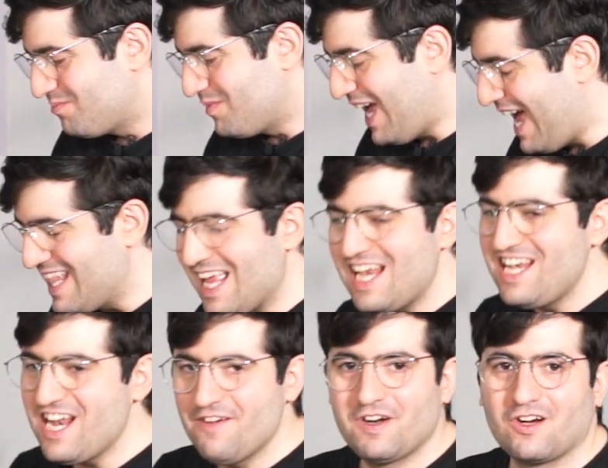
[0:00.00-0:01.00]
and they
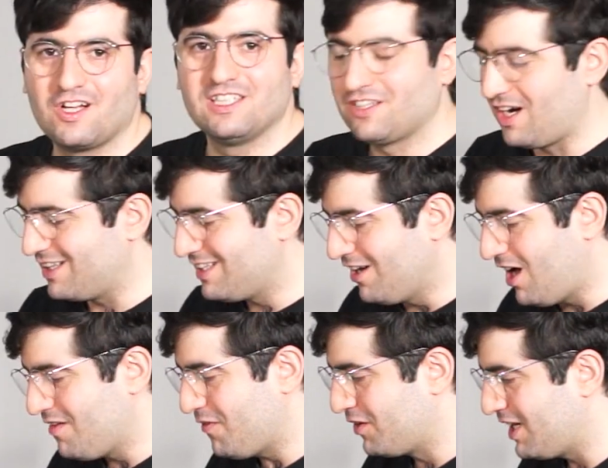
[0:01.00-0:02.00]
never got it right till
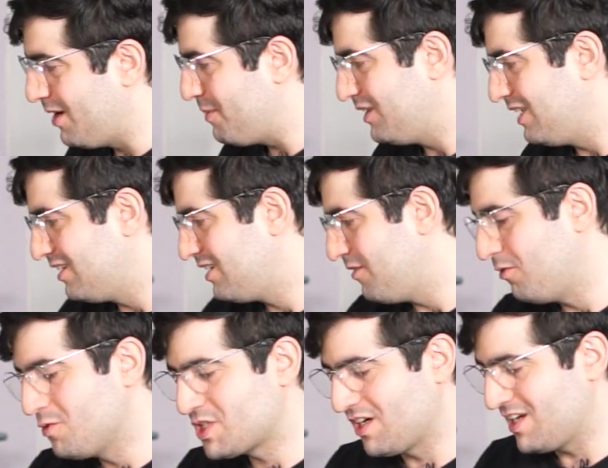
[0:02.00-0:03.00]
iPhone came out and
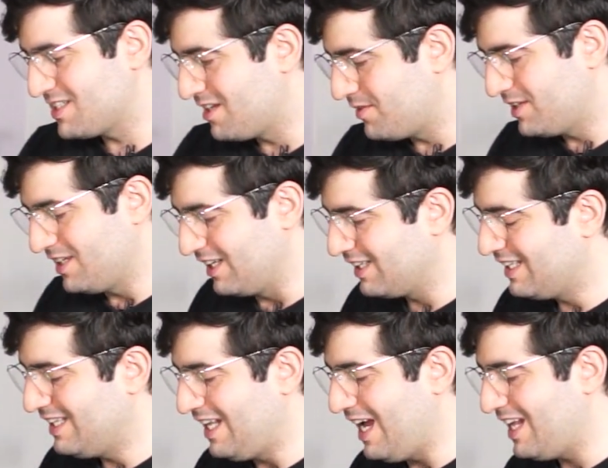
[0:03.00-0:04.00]
revolutionized everything.
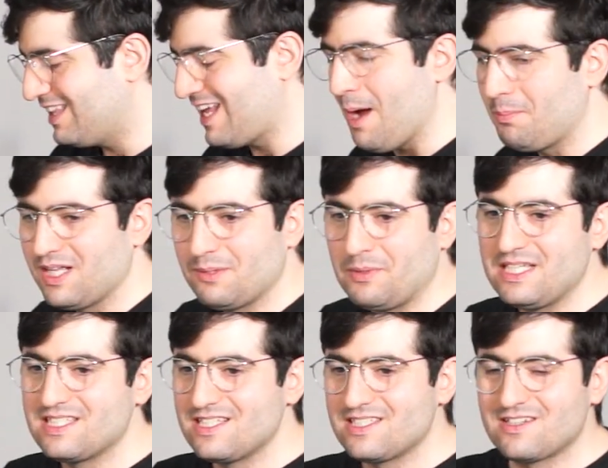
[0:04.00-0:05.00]
They had tablet
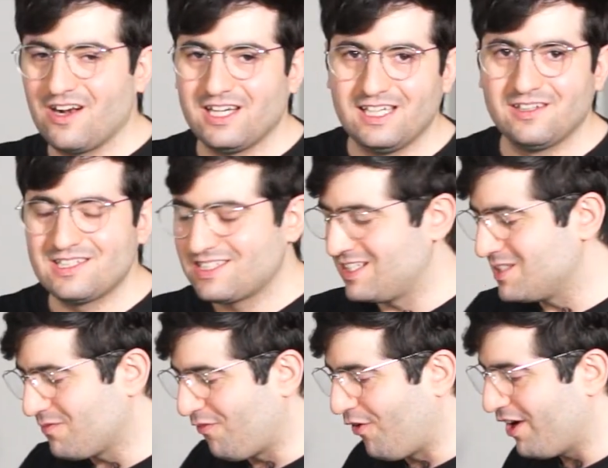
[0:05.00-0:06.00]
PCs running since
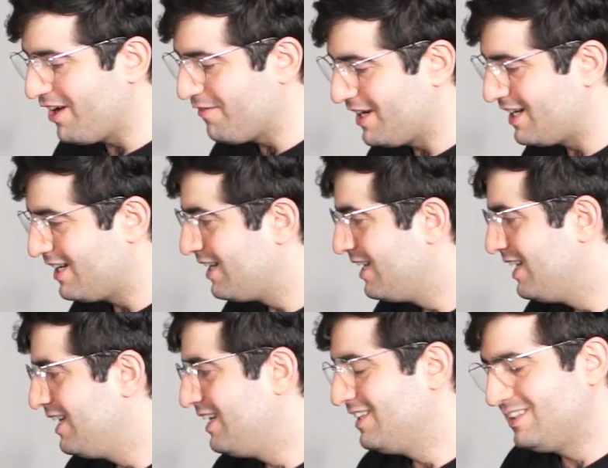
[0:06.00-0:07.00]
forever.
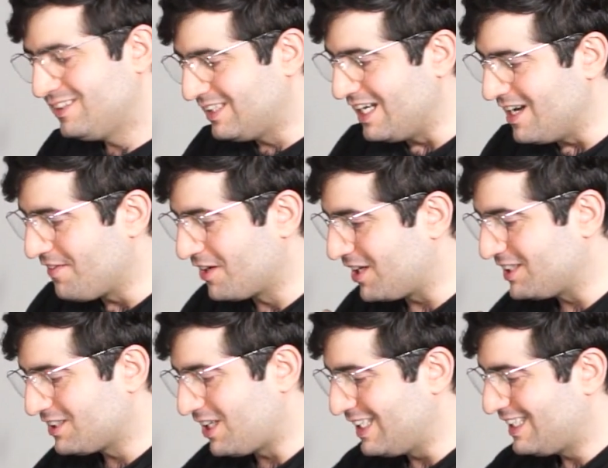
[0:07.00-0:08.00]
They never got
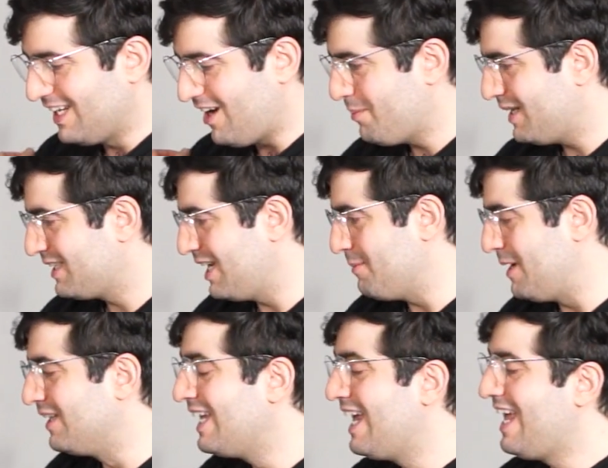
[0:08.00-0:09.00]
it right till iPad came
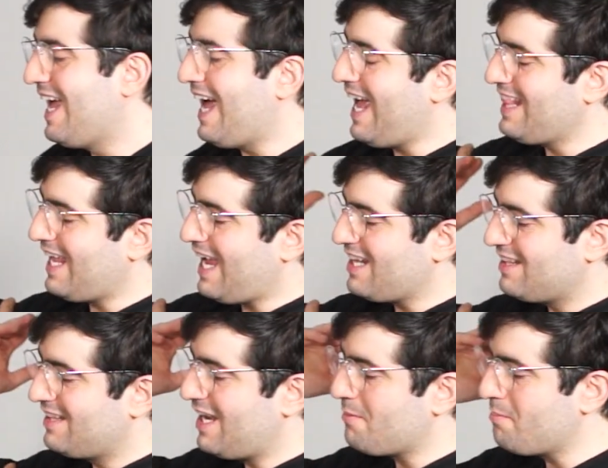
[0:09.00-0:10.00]
out. And they
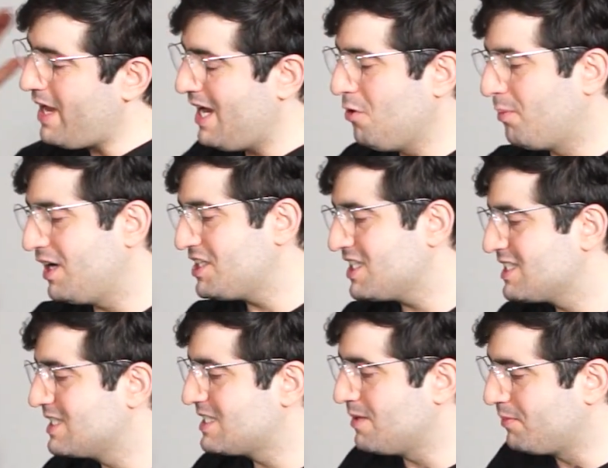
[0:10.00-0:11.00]
had their main operation
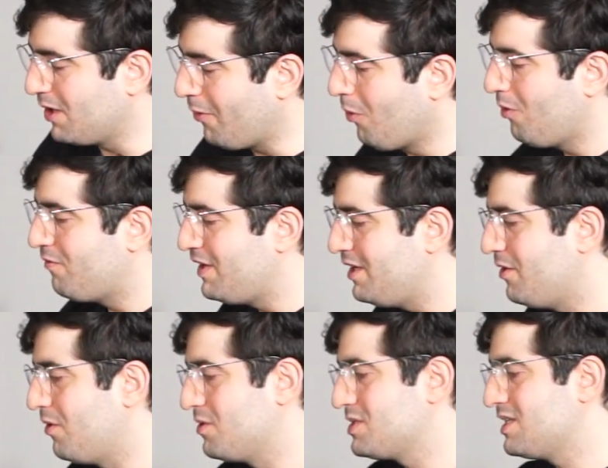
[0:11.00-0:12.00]
system, the whole
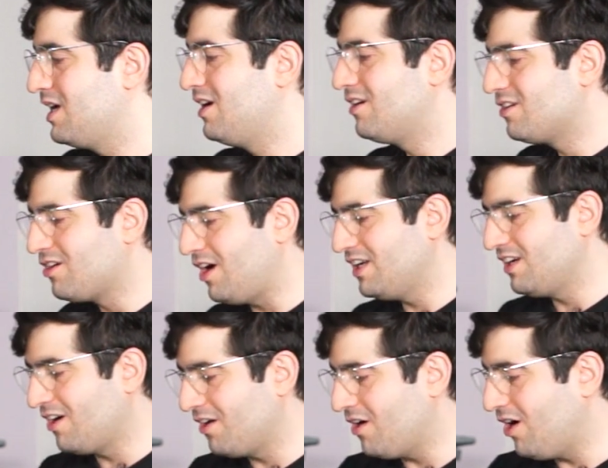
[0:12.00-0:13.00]
Windows, running
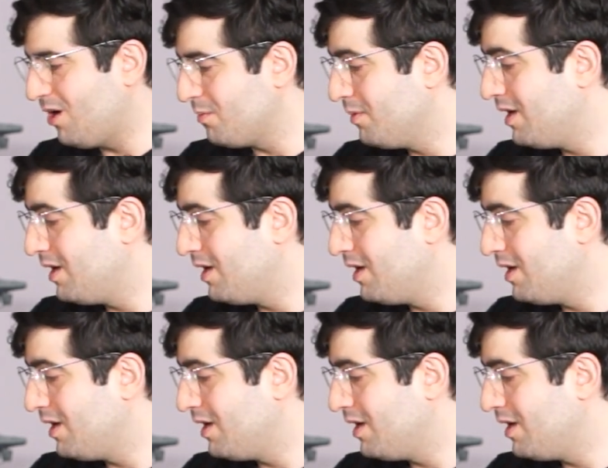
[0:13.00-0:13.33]
on ARM